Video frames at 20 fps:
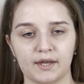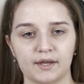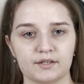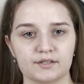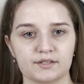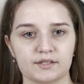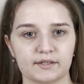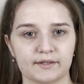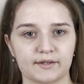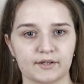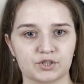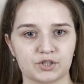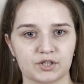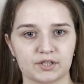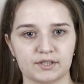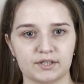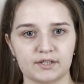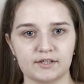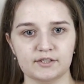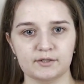The hash
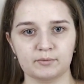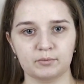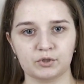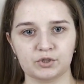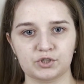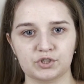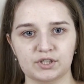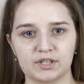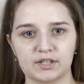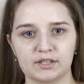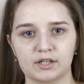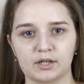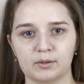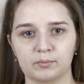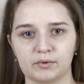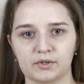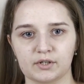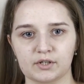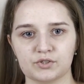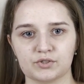ID in the blockchain
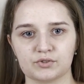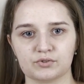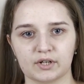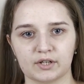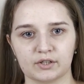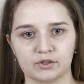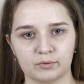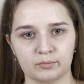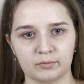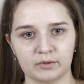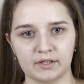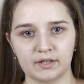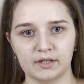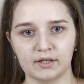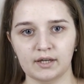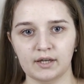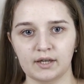appears randomly